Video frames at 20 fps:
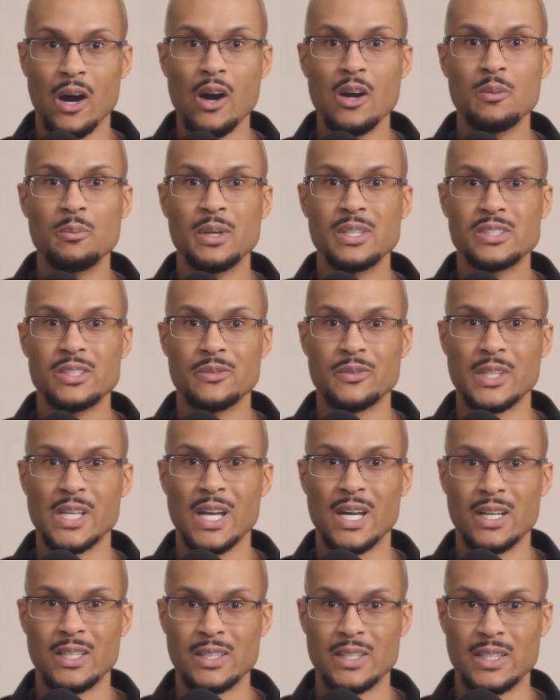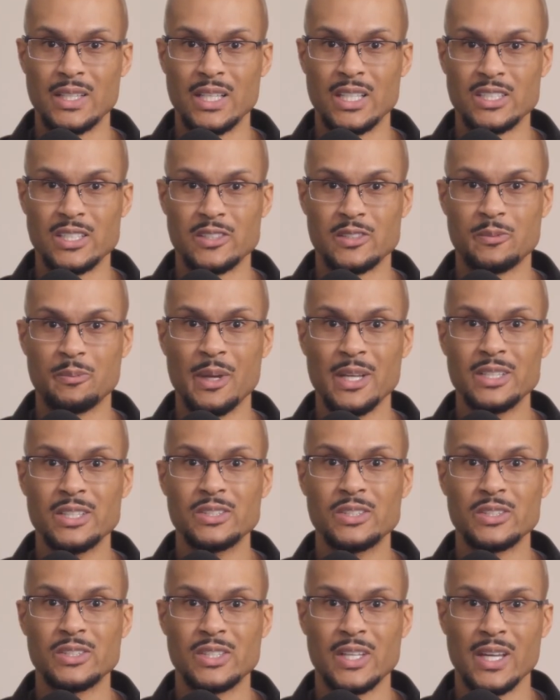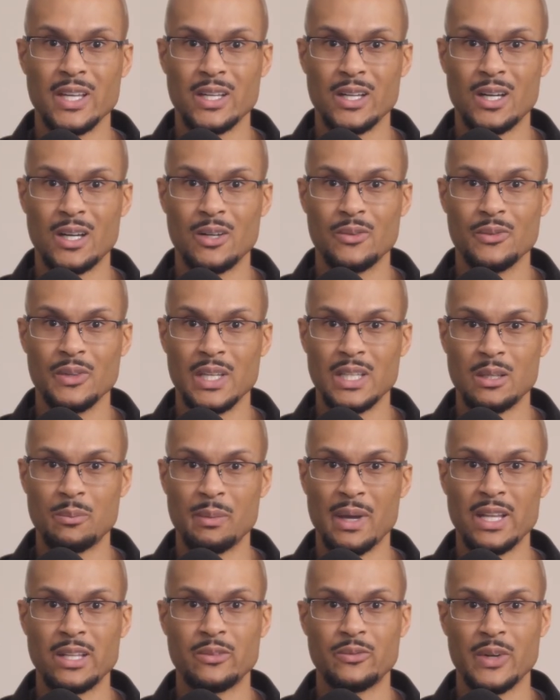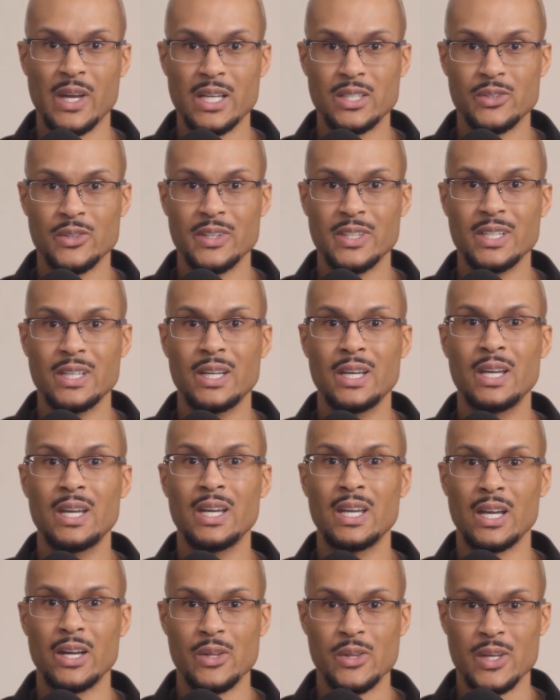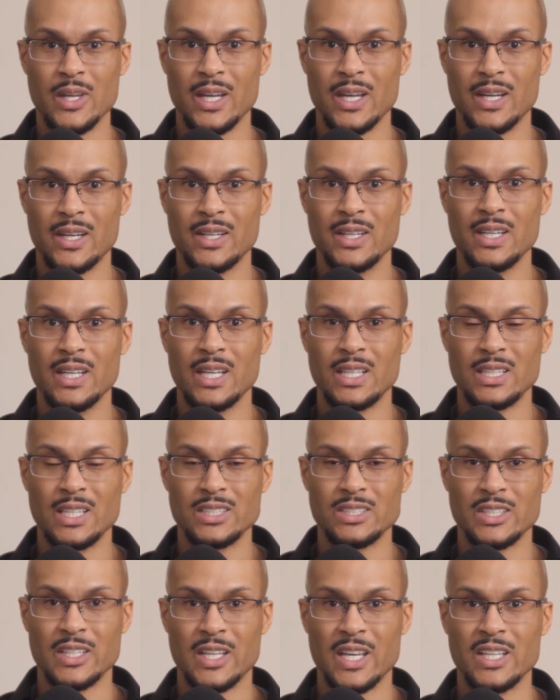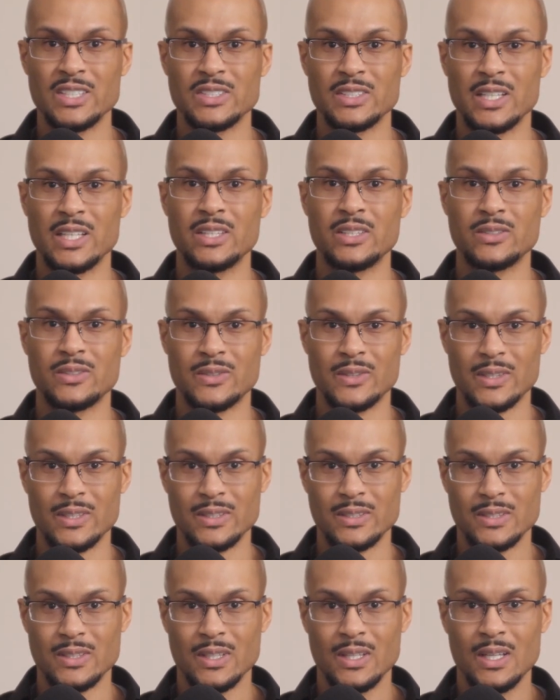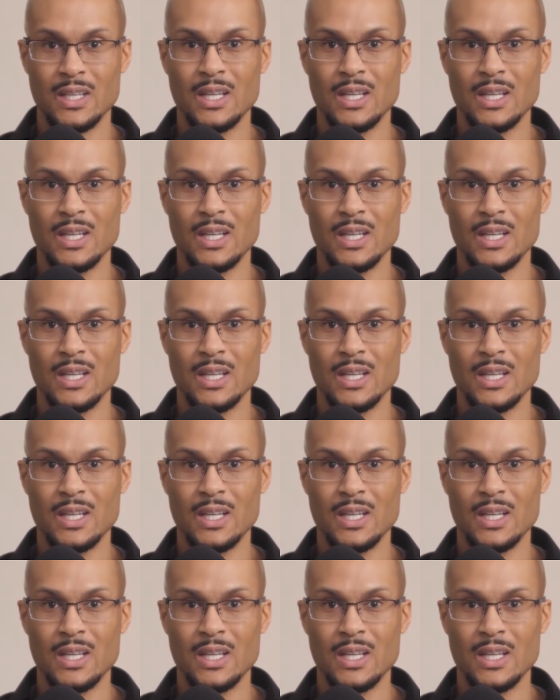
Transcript: Augmented reality is expected to take off in the manufacturing, healthcare, and education industries.